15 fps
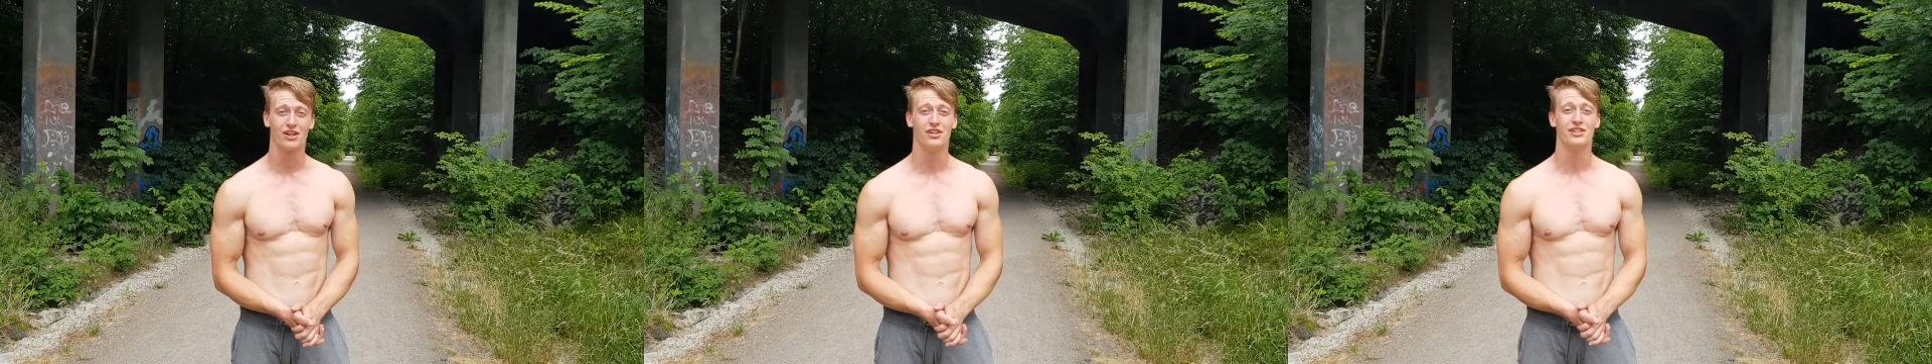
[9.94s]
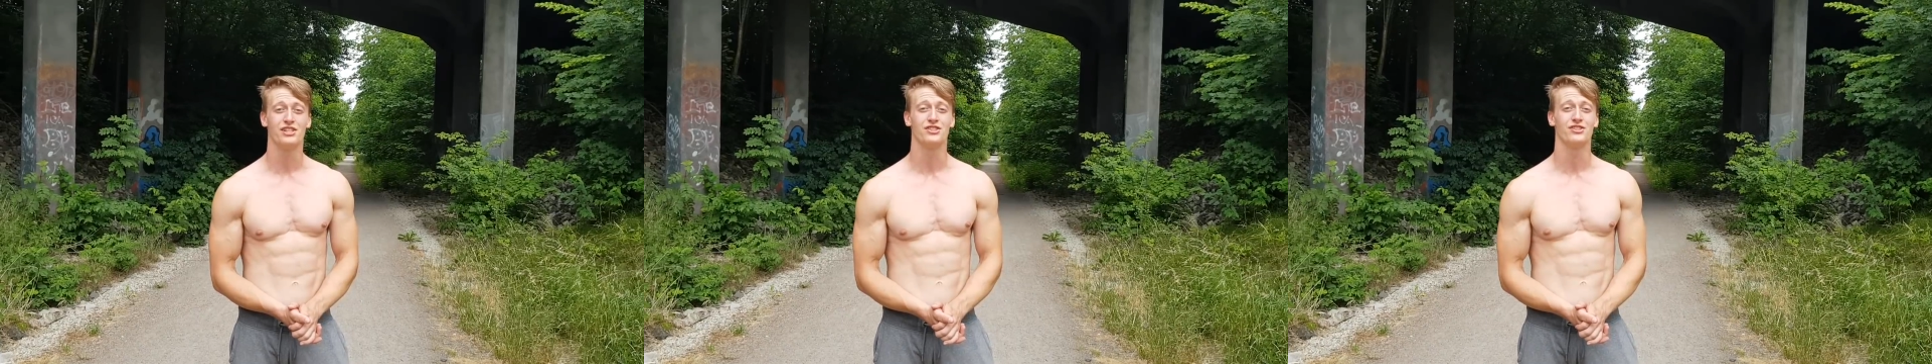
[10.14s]

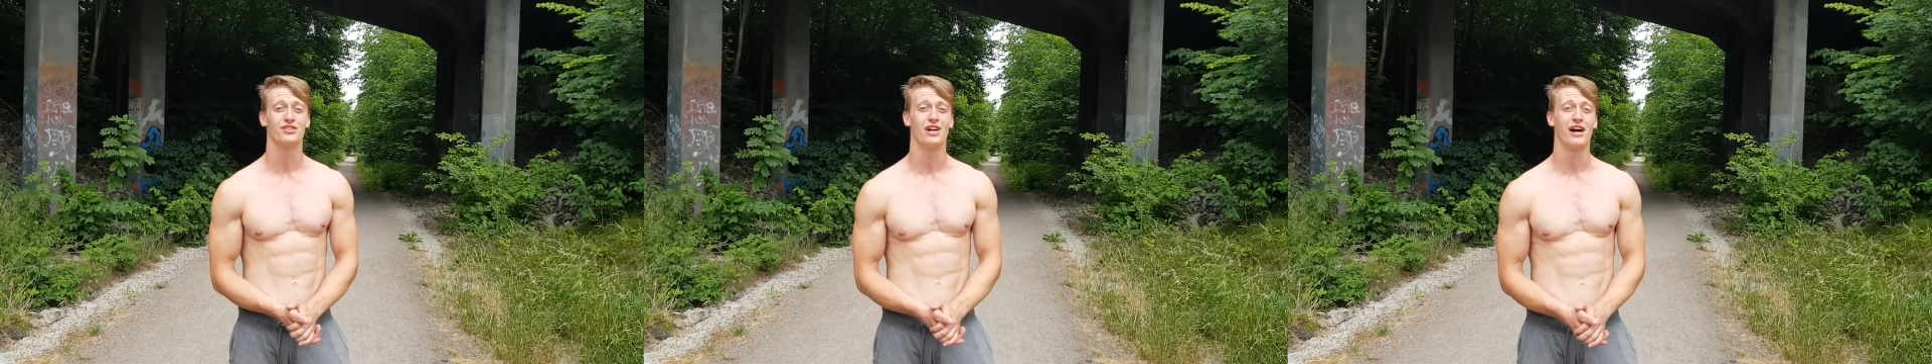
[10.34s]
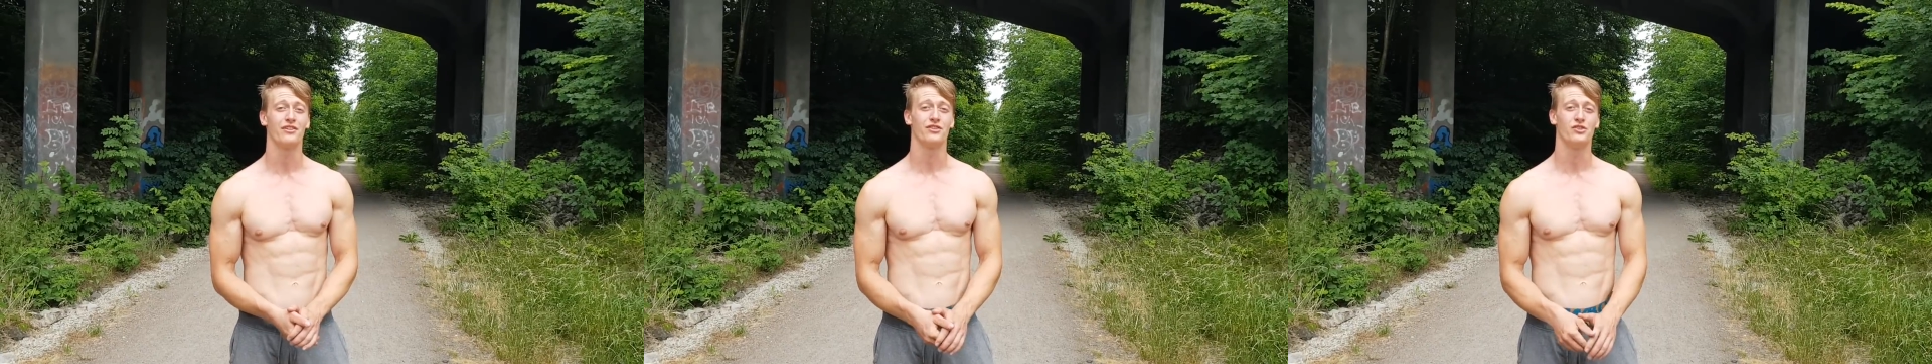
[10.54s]
gonna teach you
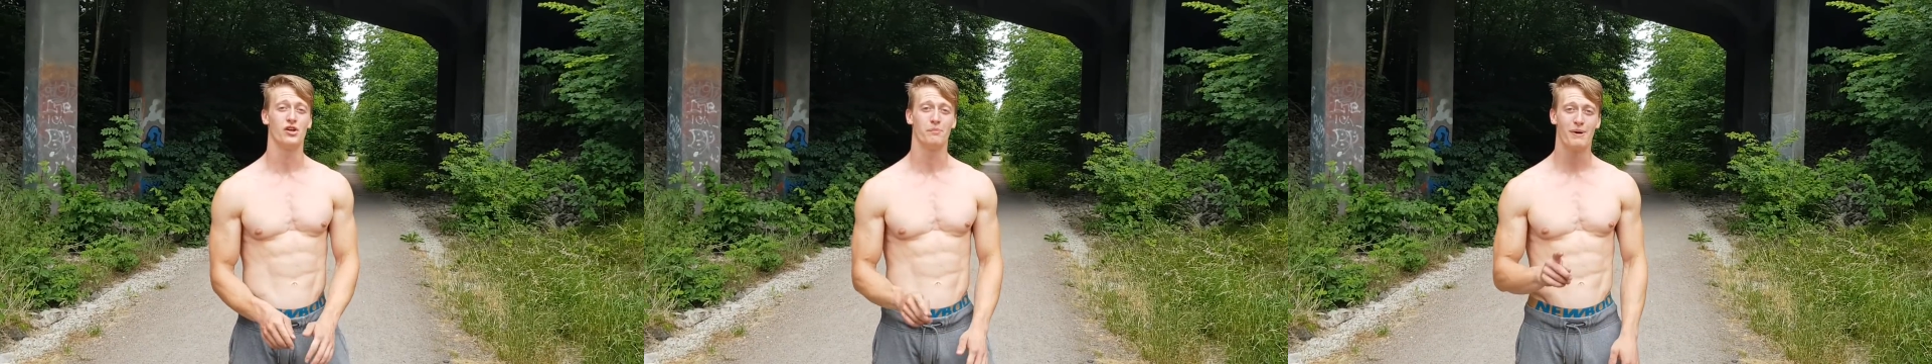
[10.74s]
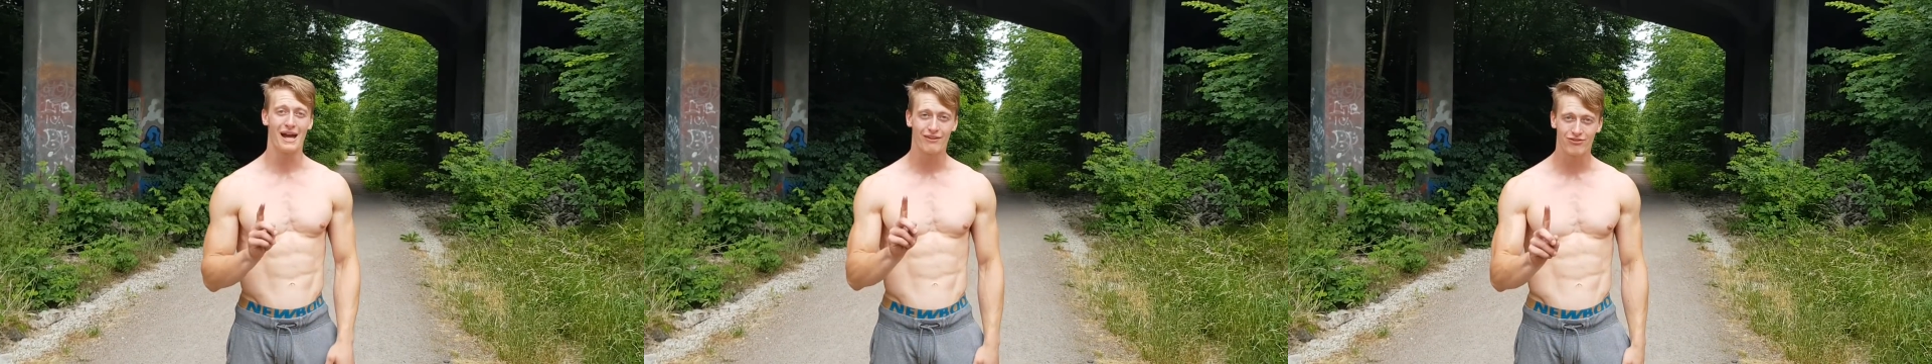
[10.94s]
how to do a
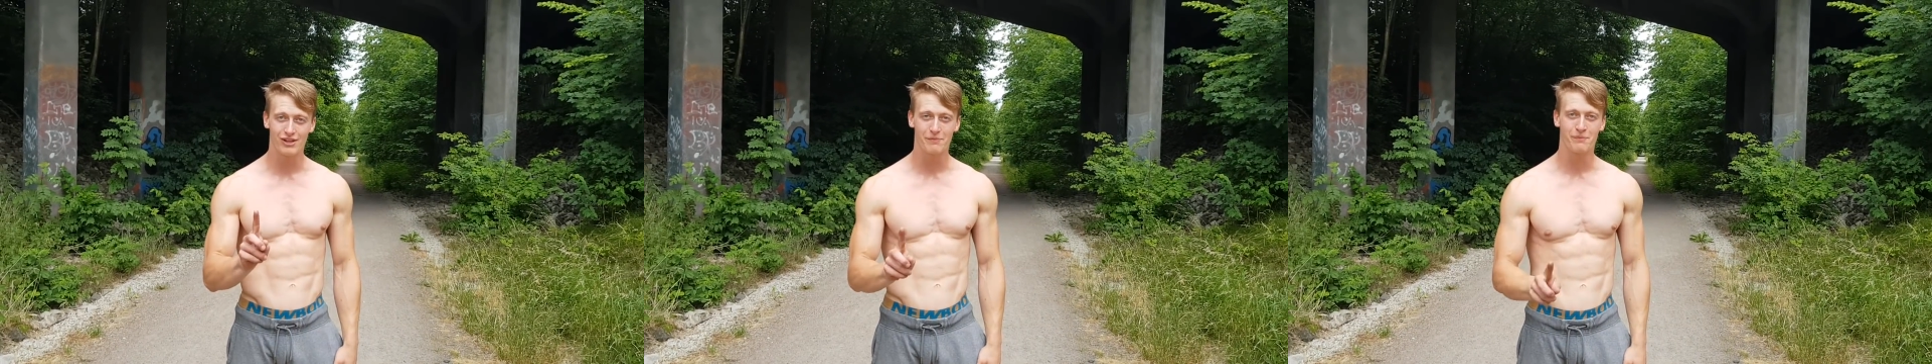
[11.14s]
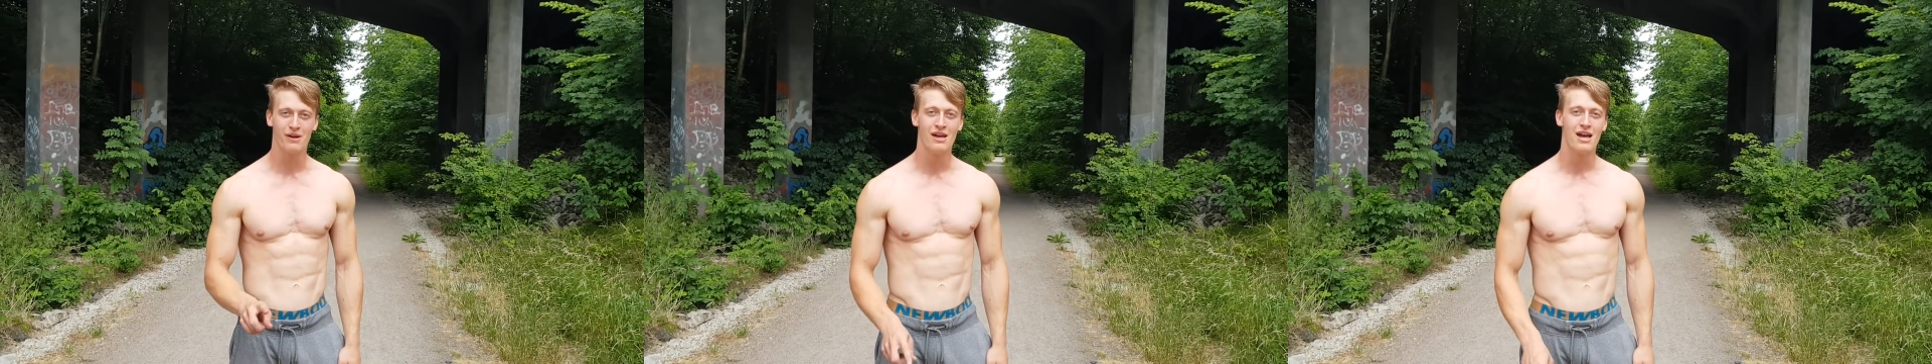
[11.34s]

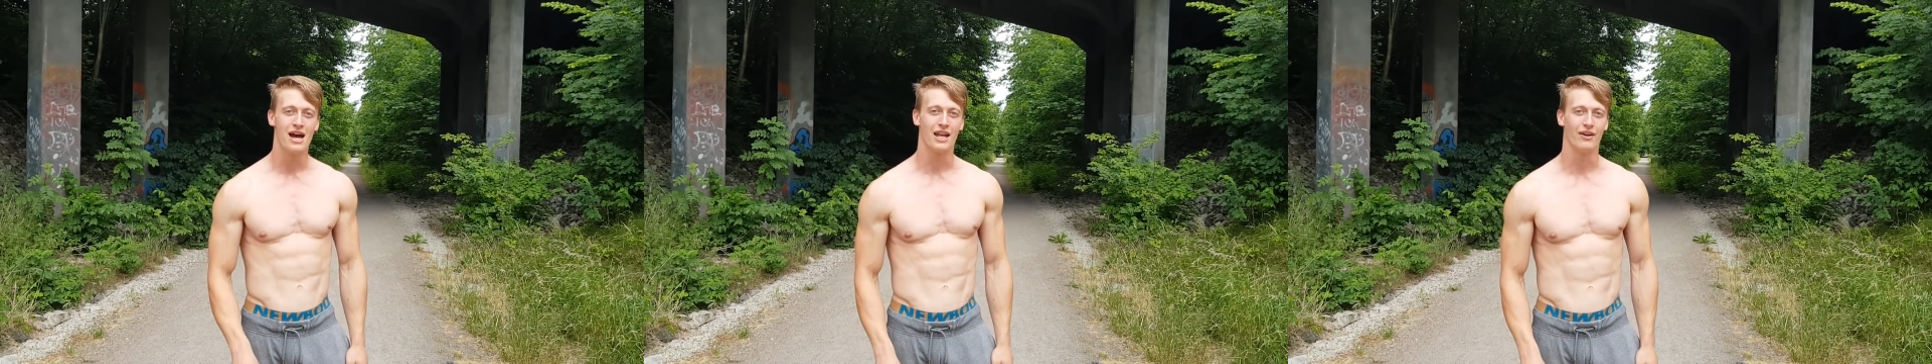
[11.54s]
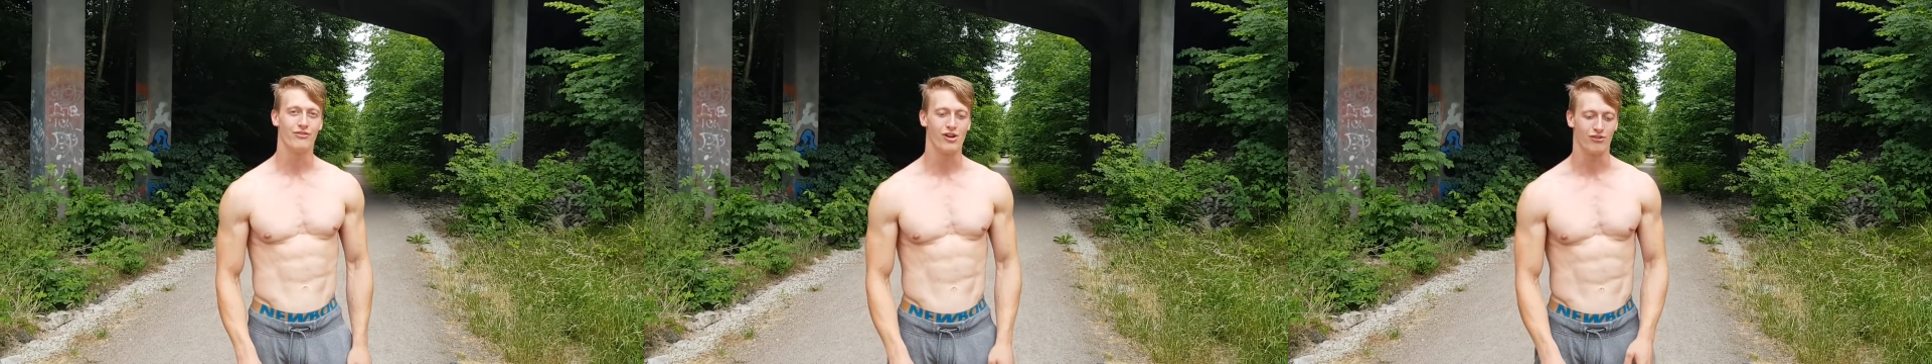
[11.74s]
backflip
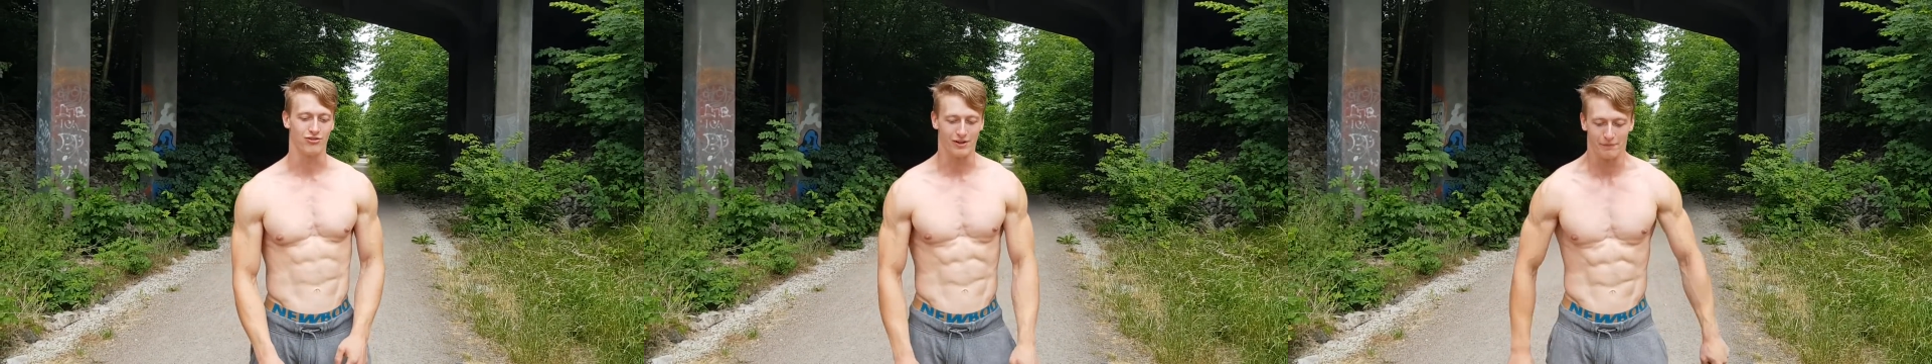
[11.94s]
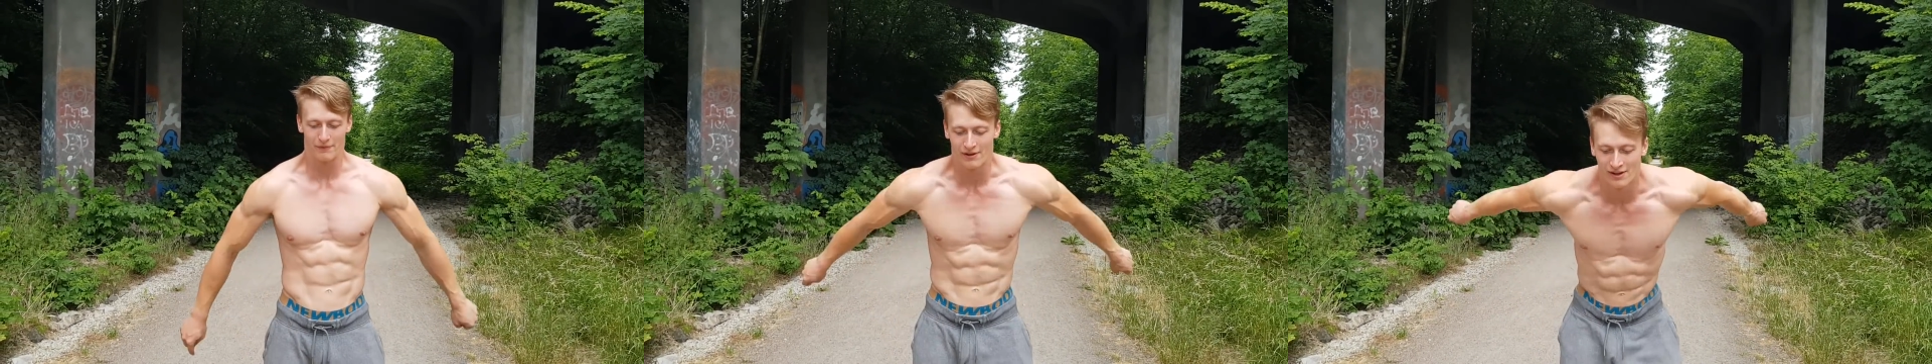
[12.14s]
and a front flip.